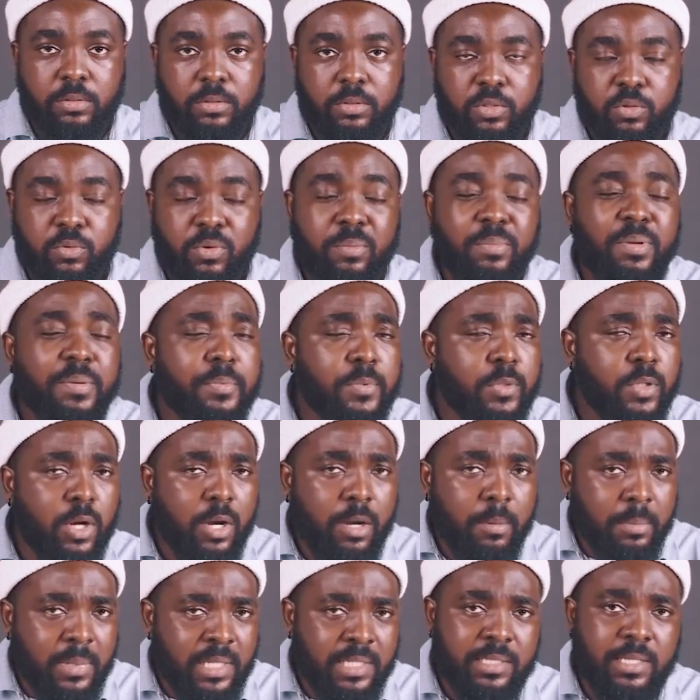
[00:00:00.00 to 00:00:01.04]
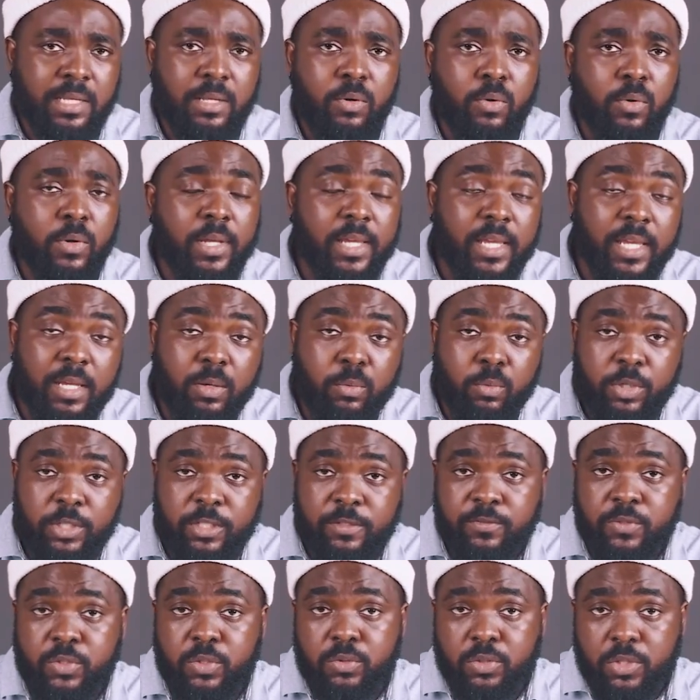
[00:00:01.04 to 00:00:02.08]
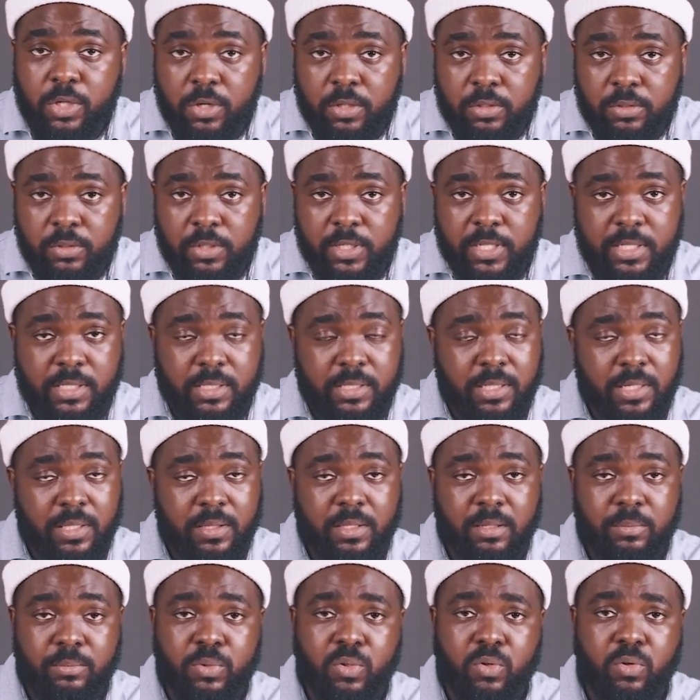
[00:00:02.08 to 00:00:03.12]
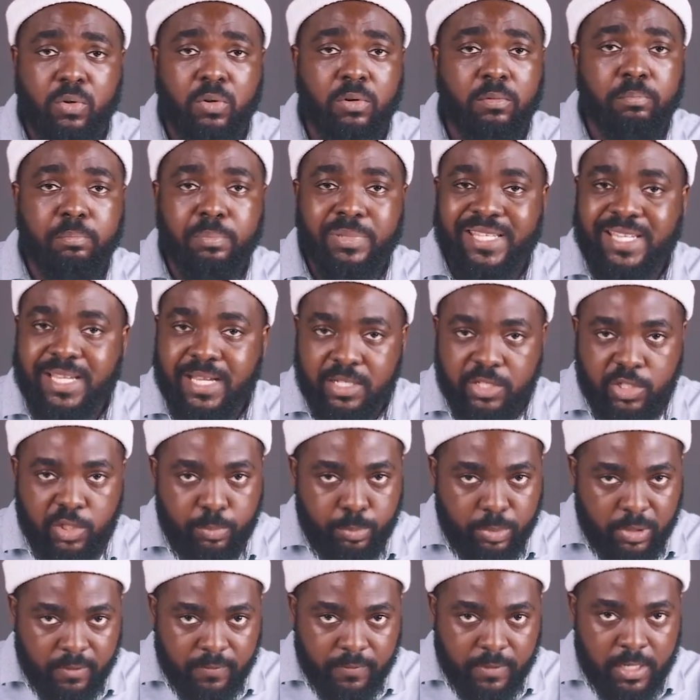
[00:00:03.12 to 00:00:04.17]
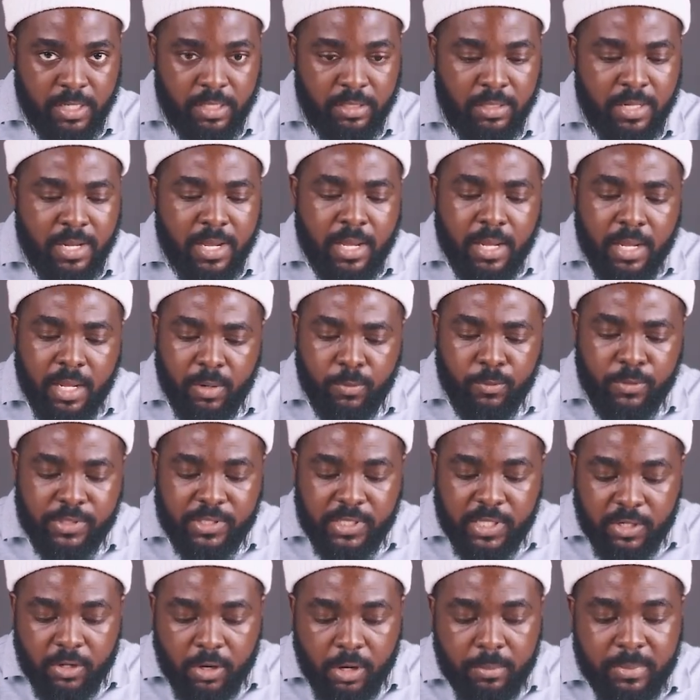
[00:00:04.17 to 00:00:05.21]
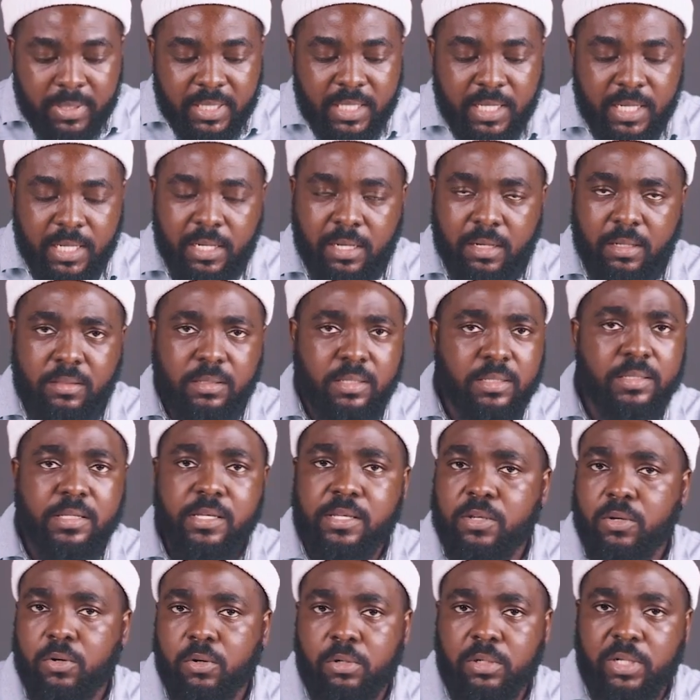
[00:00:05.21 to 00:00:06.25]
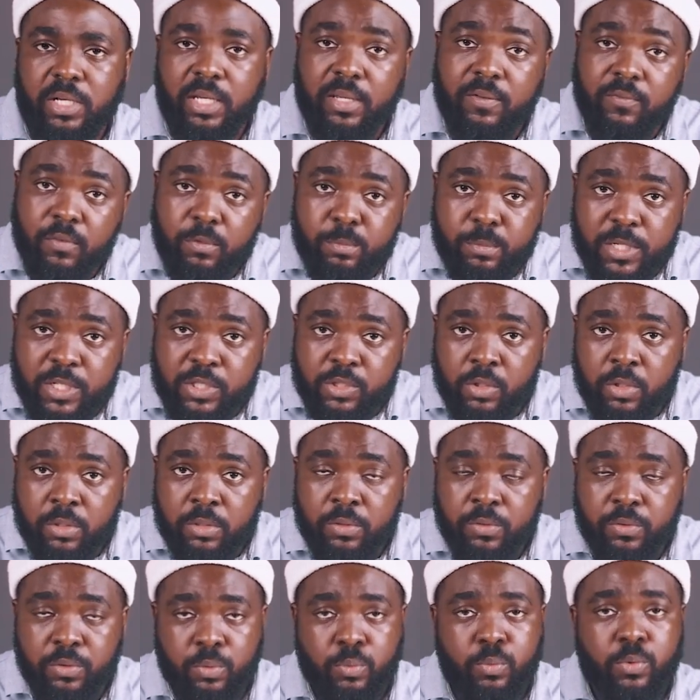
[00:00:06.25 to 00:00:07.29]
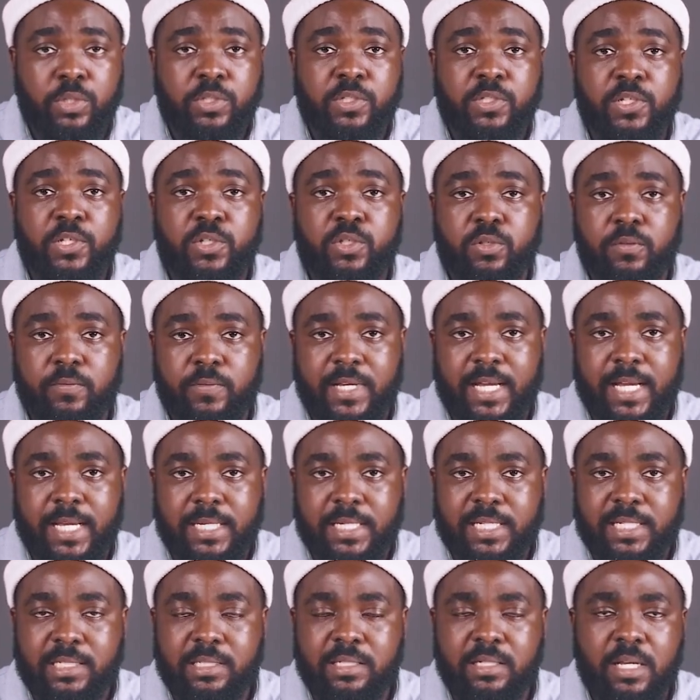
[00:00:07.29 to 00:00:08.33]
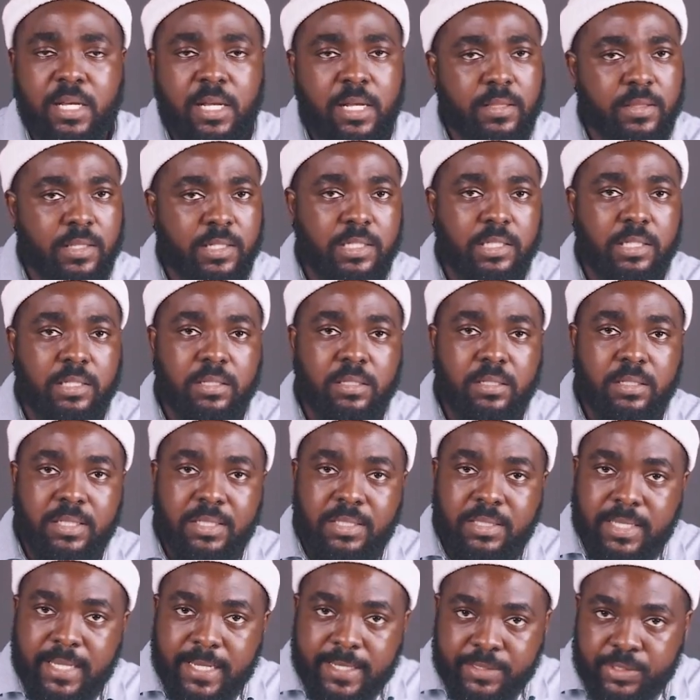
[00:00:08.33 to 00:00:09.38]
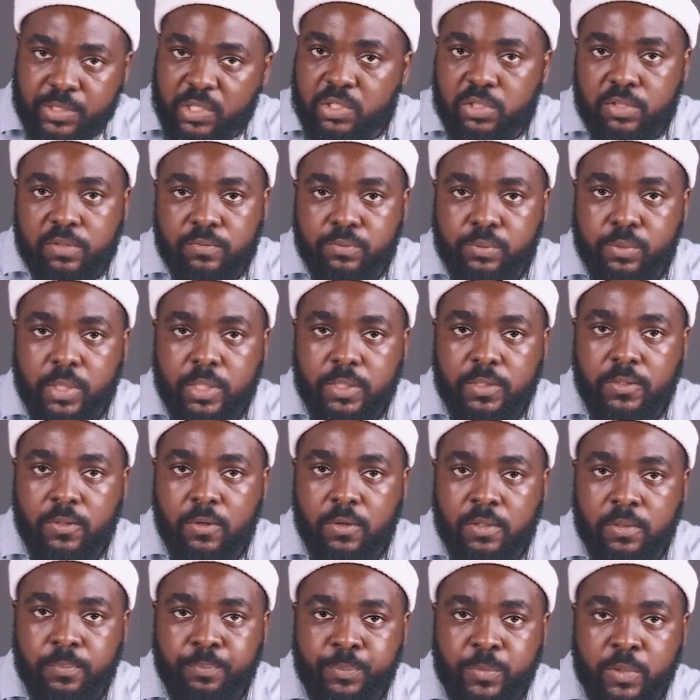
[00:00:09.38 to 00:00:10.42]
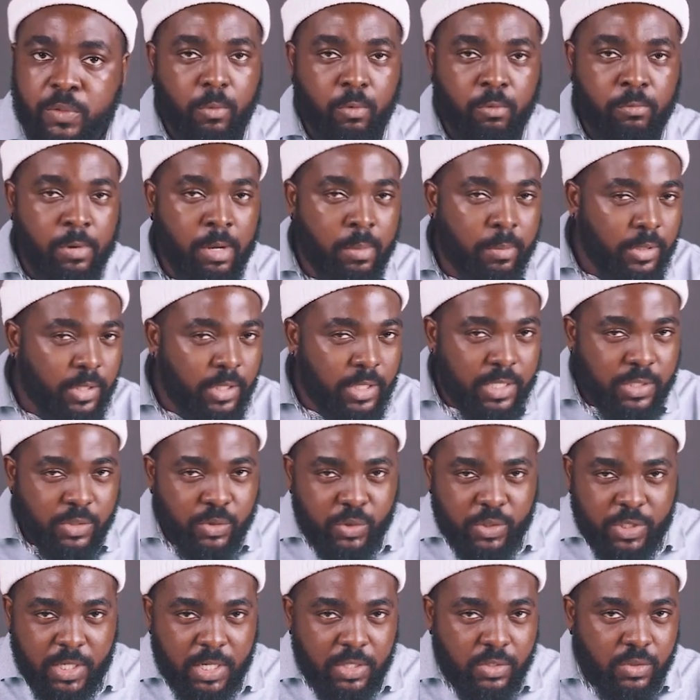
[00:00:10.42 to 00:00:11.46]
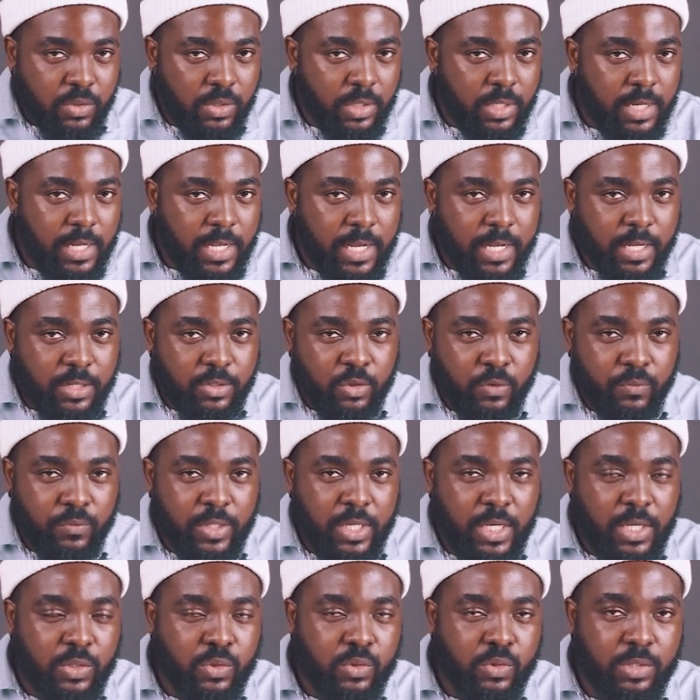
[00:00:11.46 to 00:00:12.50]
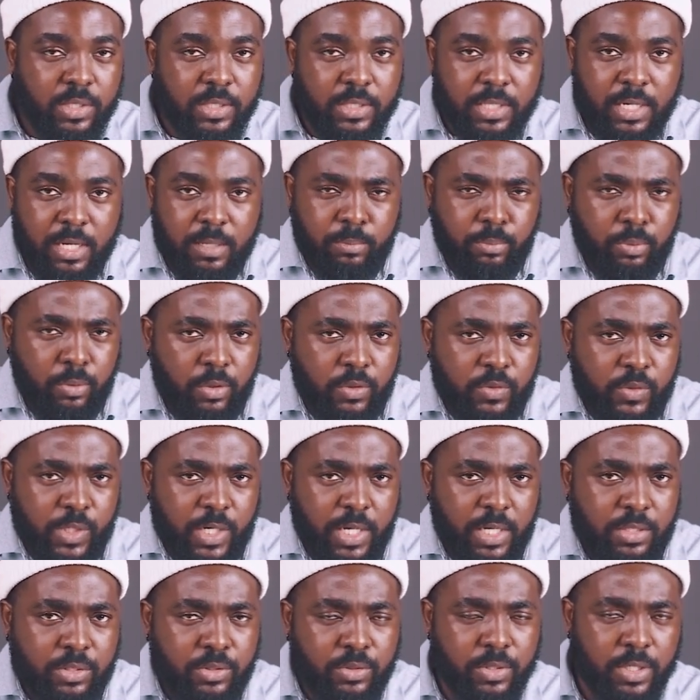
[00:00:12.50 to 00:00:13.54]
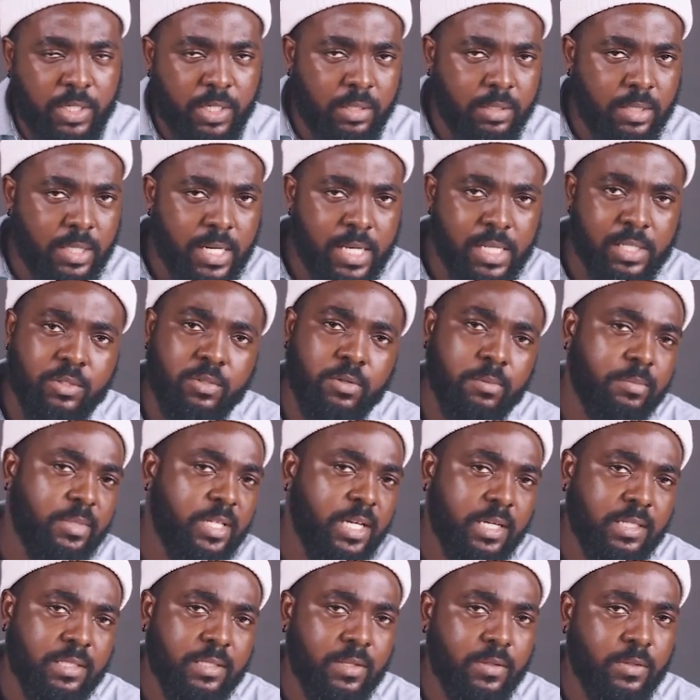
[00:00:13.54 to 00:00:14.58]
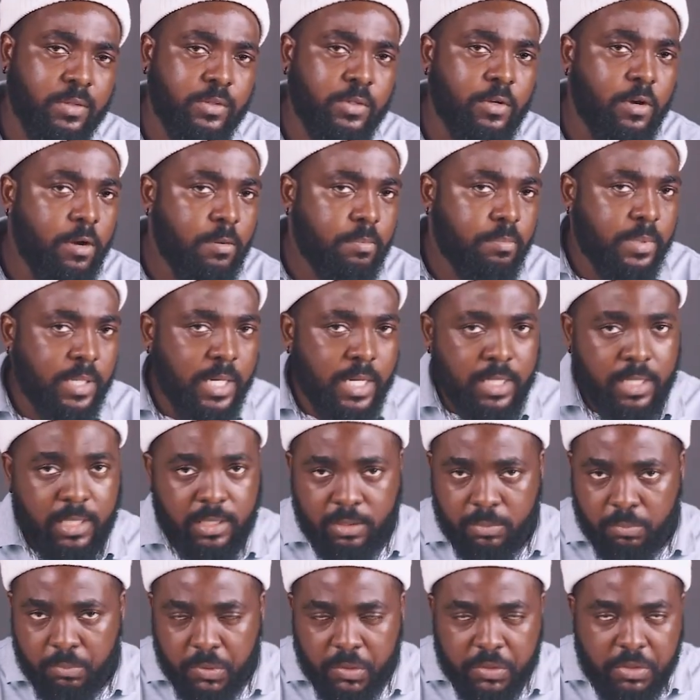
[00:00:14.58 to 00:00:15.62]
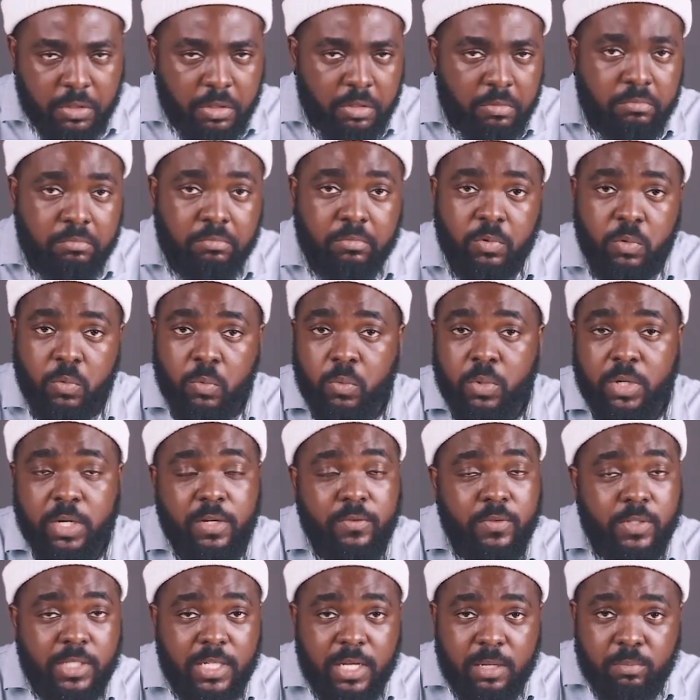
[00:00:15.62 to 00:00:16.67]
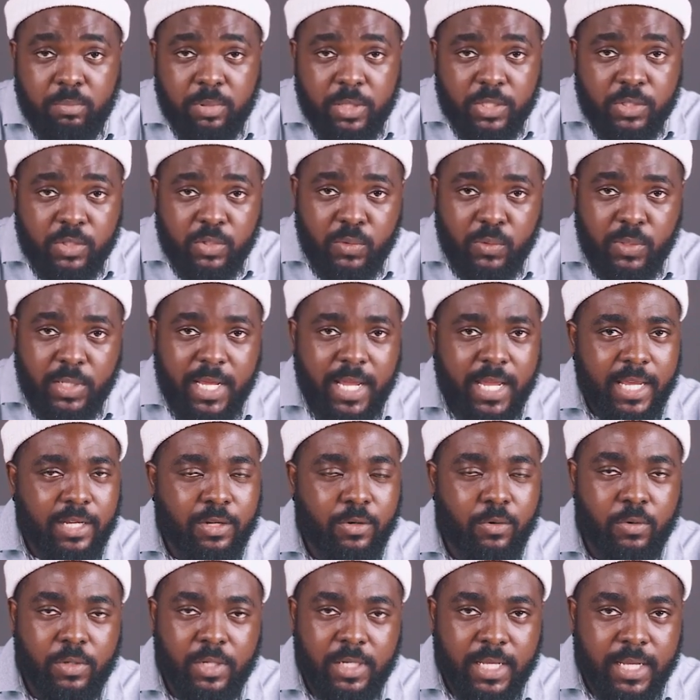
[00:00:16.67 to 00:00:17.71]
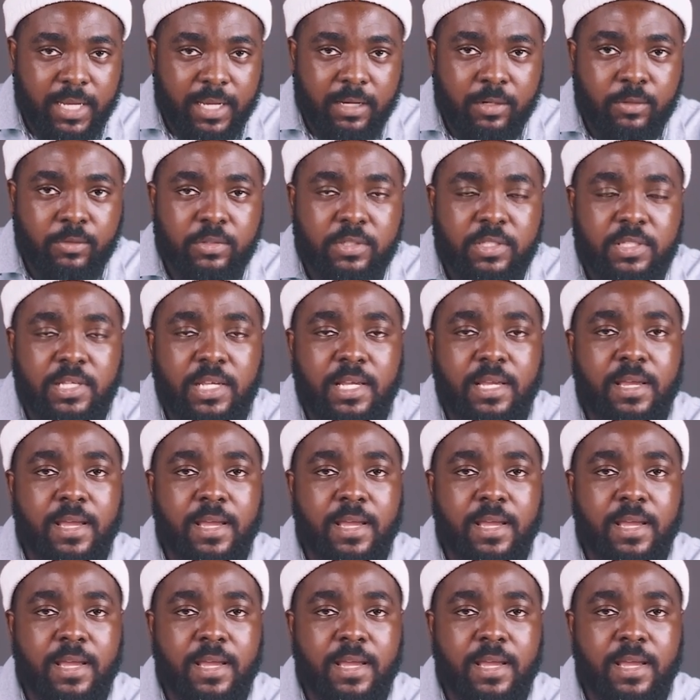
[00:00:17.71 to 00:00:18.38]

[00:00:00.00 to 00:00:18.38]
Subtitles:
So when people come and say, oh, hey, what have you done? You can send them your Behance profile. And once they come in here, they see your information, the ones that you've added, they see the designs that you've worked on. Remember, you can change the layers of each design project. You can add some text at the top, add at the bottom, whatever template you like or layouts.